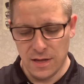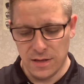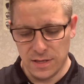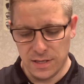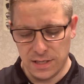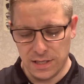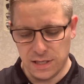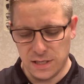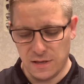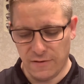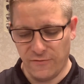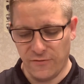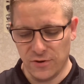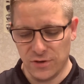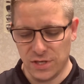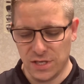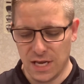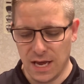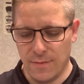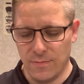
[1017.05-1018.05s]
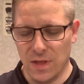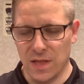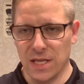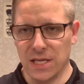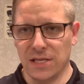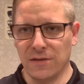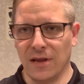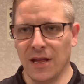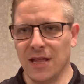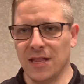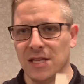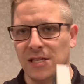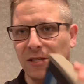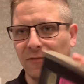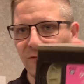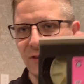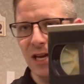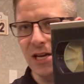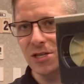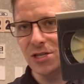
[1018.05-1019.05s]
this is the first time that this
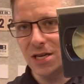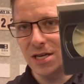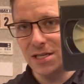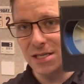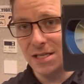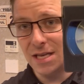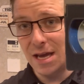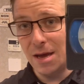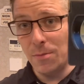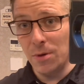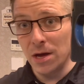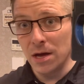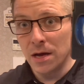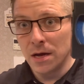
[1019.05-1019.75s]
VHS tape